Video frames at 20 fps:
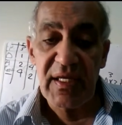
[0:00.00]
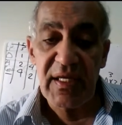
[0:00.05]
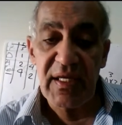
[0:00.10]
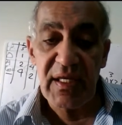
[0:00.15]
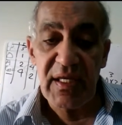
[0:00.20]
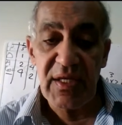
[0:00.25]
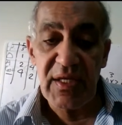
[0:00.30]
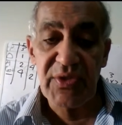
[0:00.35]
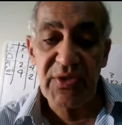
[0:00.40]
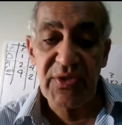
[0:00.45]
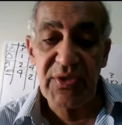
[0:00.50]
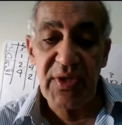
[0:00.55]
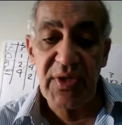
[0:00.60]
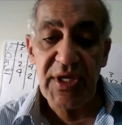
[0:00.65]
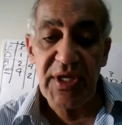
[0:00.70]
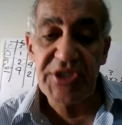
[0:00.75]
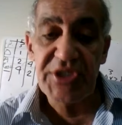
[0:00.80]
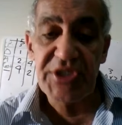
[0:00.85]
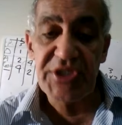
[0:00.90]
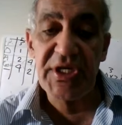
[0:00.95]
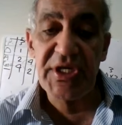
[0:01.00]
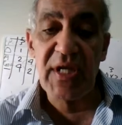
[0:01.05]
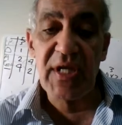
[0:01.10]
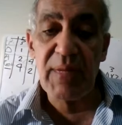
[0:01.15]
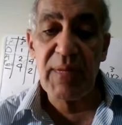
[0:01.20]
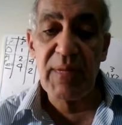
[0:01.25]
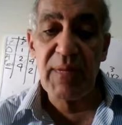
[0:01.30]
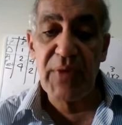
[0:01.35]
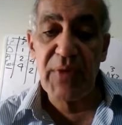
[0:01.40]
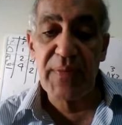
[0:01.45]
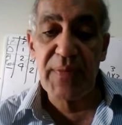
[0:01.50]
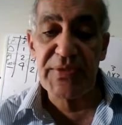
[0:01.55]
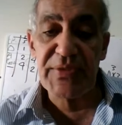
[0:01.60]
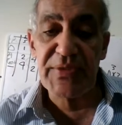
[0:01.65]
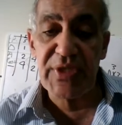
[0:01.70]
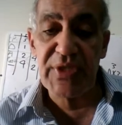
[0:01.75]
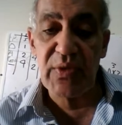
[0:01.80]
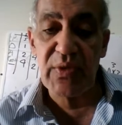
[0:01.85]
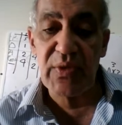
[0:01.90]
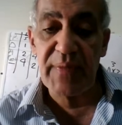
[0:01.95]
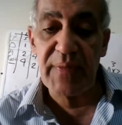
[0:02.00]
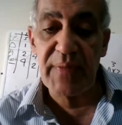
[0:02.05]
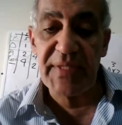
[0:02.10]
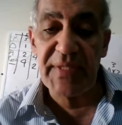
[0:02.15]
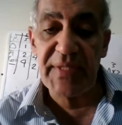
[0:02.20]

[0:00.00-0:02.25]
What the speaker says: it goes. General purpose equipment